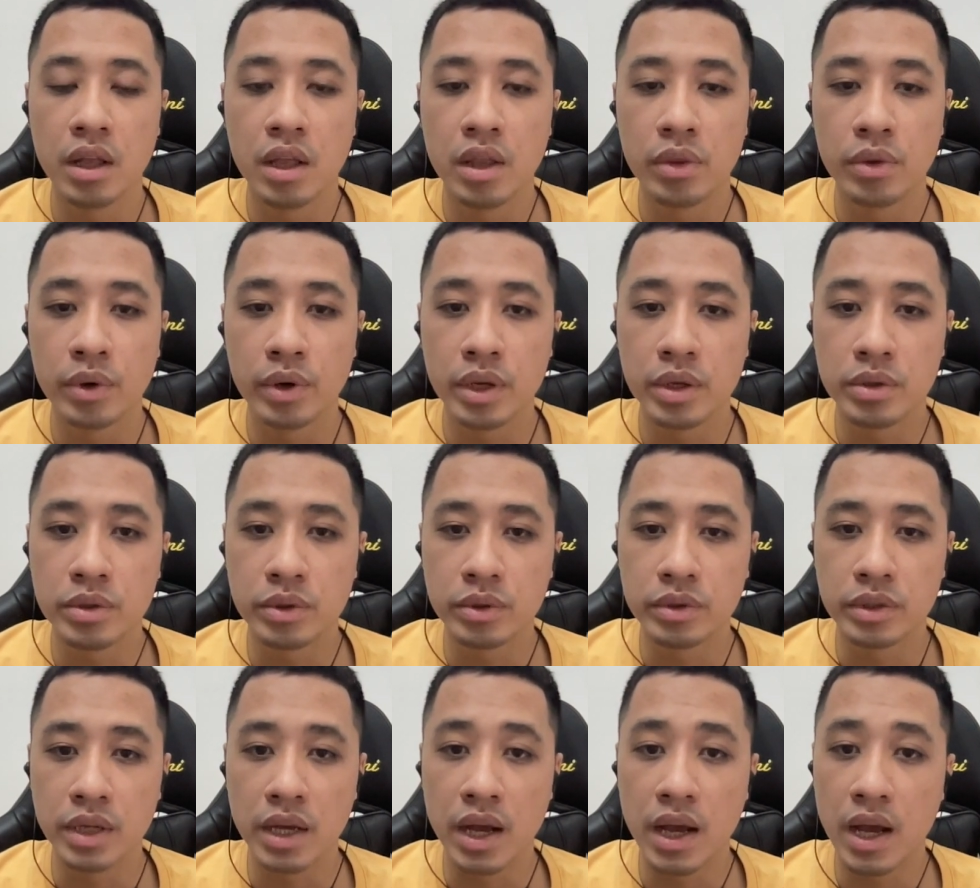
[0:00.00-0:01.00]
due to
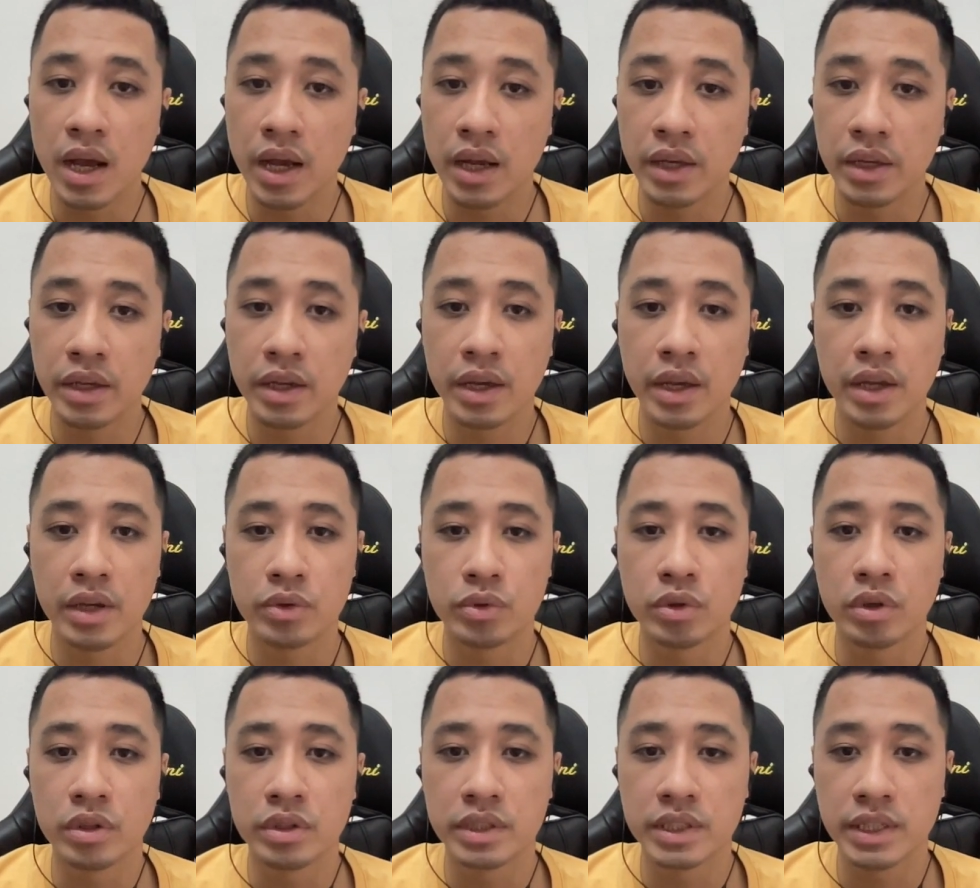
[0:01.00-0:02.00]
the high
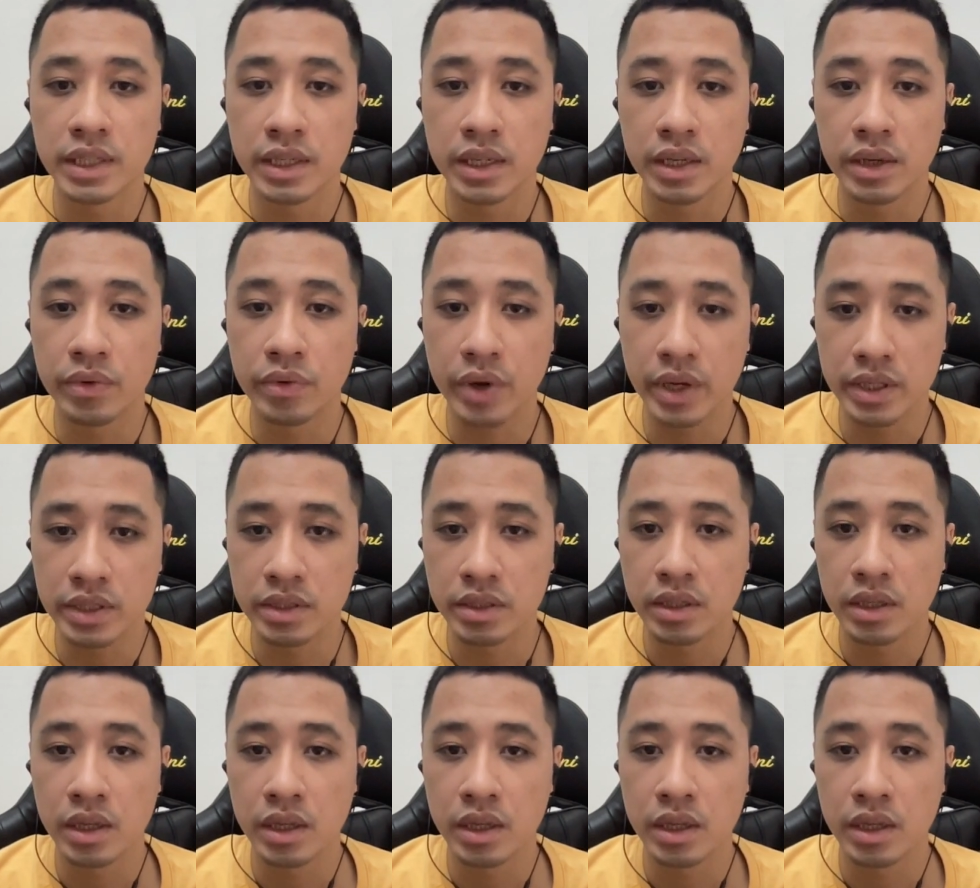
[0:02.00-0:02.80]
casualty rates